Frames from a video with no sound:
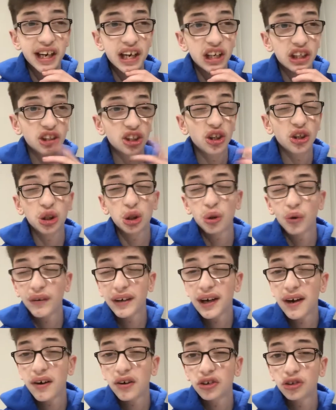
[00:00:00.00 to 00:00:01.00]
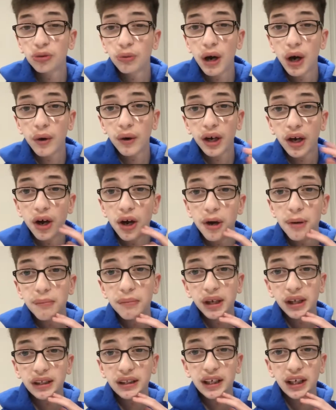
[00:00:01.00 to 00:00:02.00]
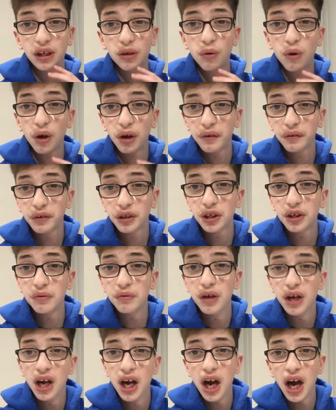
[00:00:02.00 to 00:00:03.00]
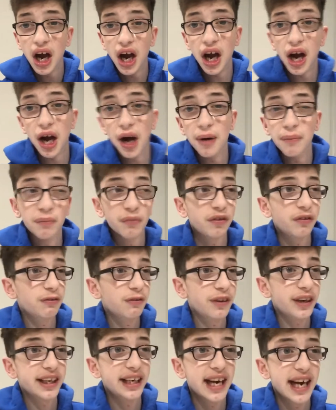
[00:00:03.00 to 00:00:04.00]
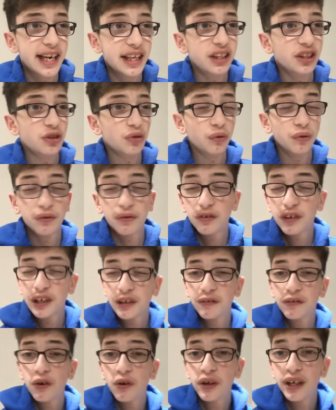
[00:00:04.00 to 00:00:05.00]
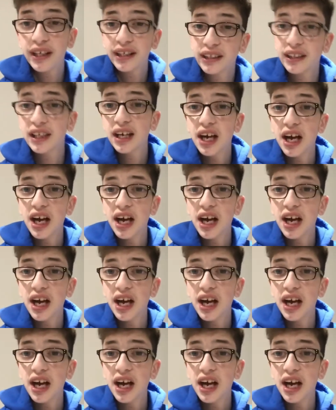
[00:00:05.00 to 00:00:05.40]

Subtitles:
Sergio Aurier as well has had quite a few free headers or free volleys.